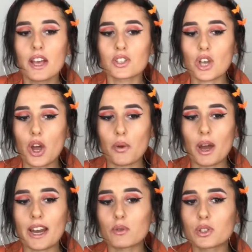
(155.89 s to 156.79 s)
So,
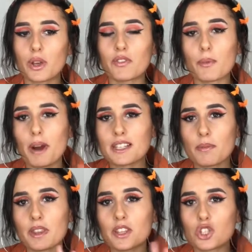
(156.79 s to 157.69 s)
and also, if you buy
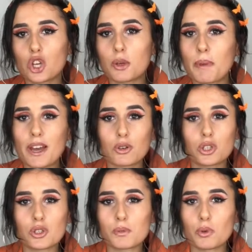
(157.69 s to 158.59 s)
something that's too big or
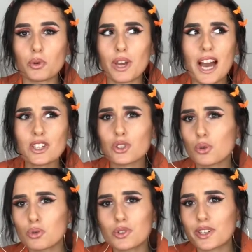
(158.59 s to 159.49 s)
too small, you can just
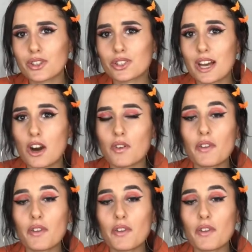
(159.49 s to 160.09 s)
alter it yourself.